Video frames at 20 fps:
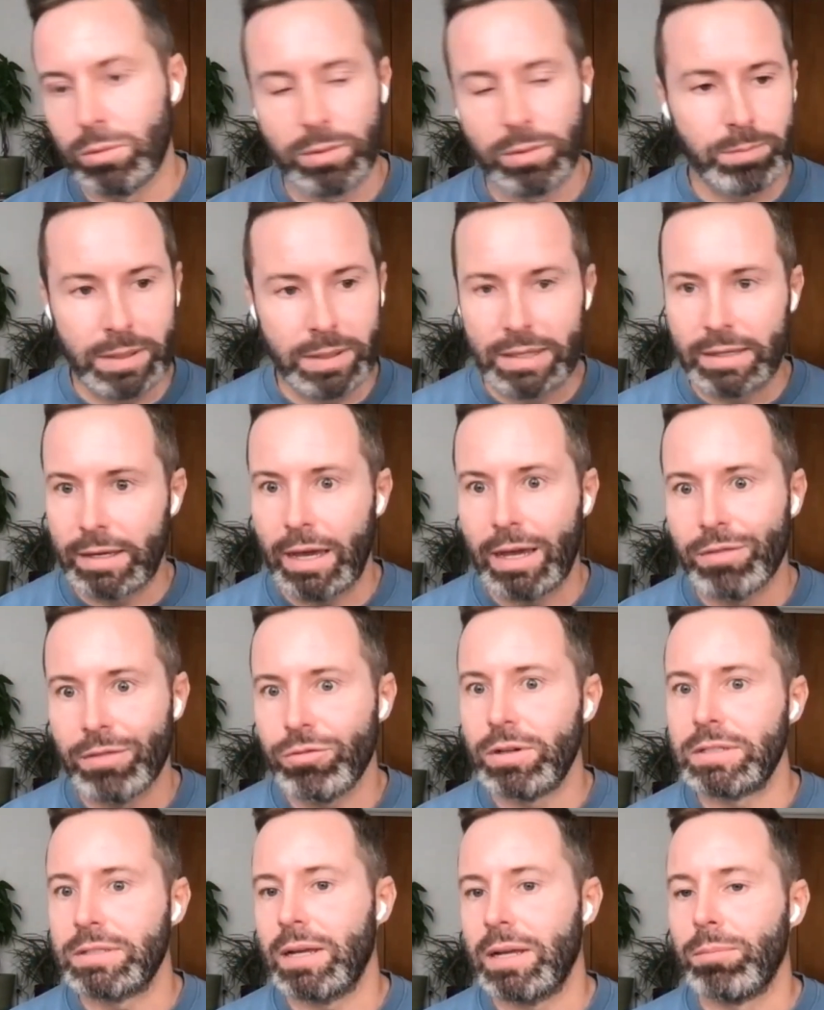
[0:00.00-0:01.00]
With being gay,
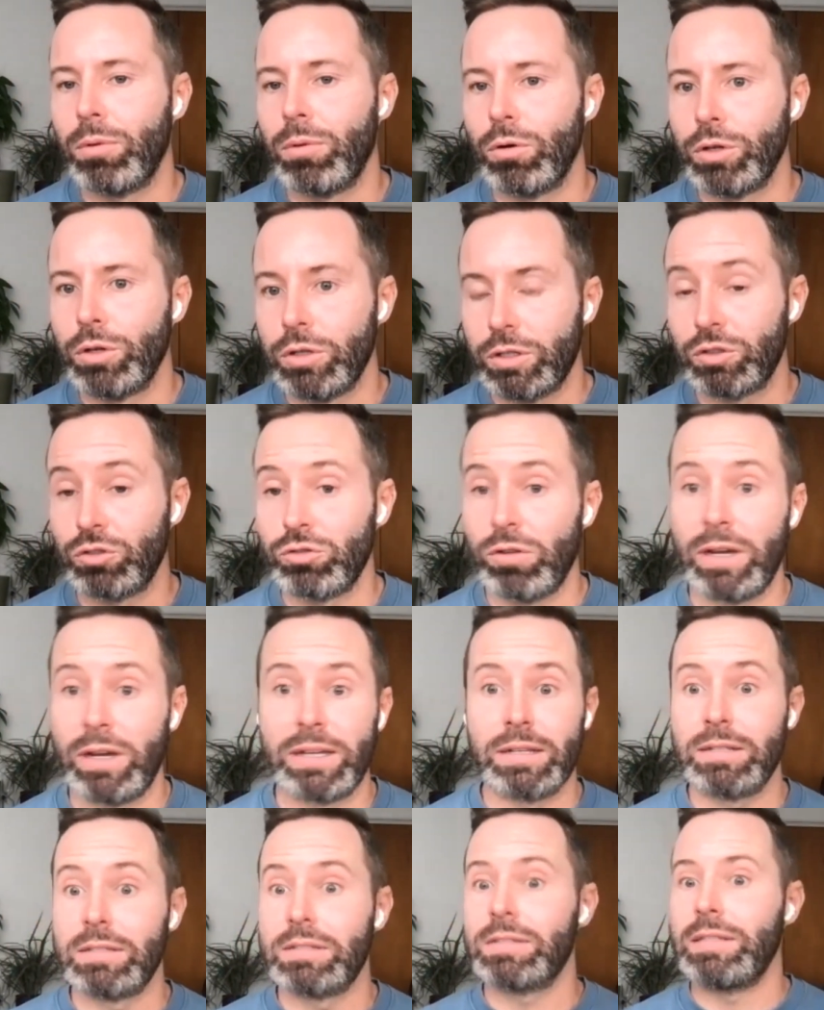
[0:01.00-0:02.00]
for example, you can try and
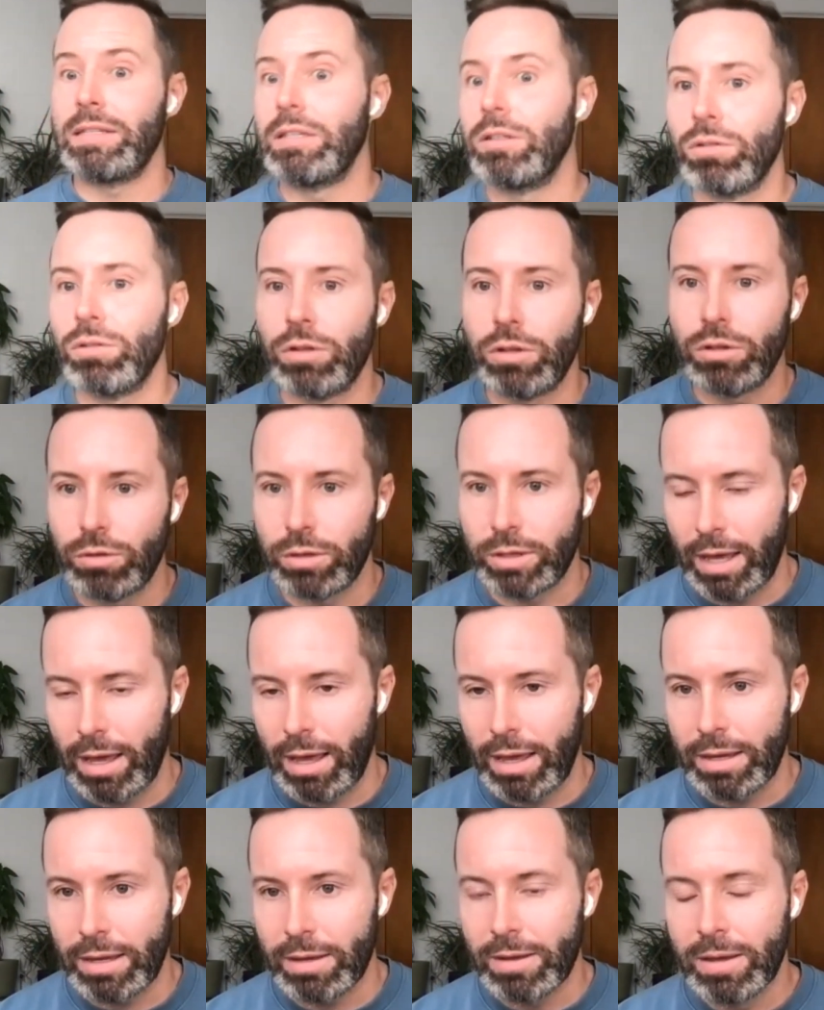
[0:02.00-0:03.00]
conceal that you're
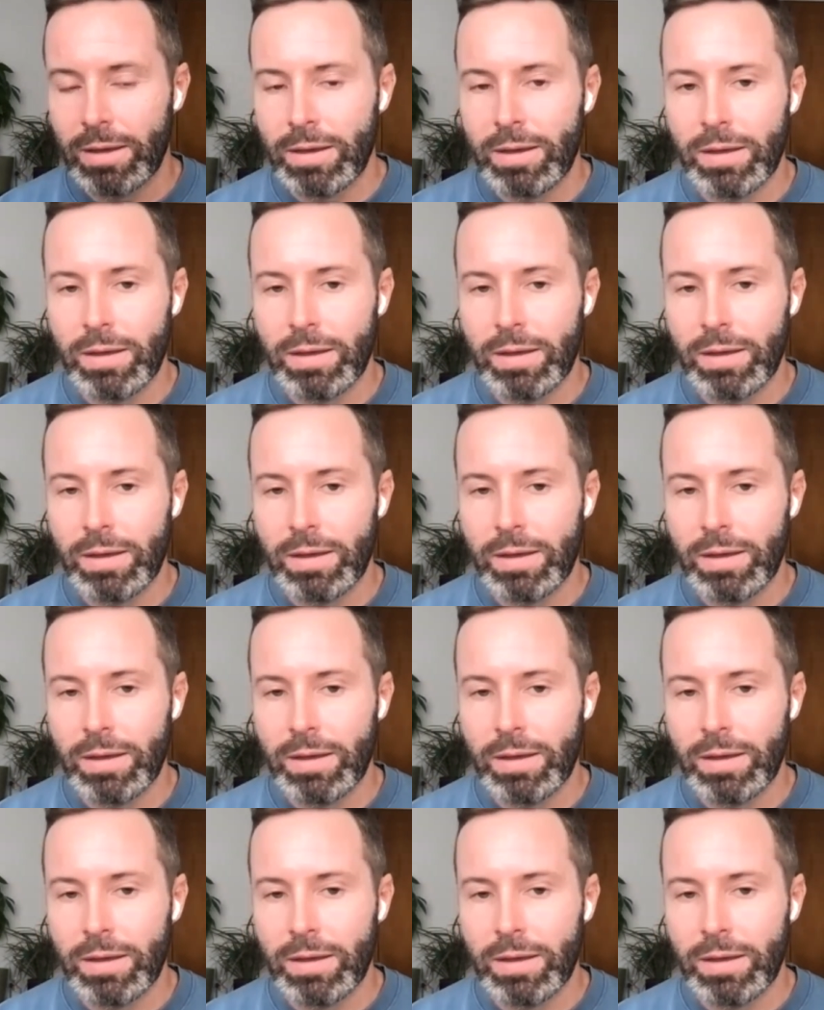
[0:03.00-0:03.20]
gay.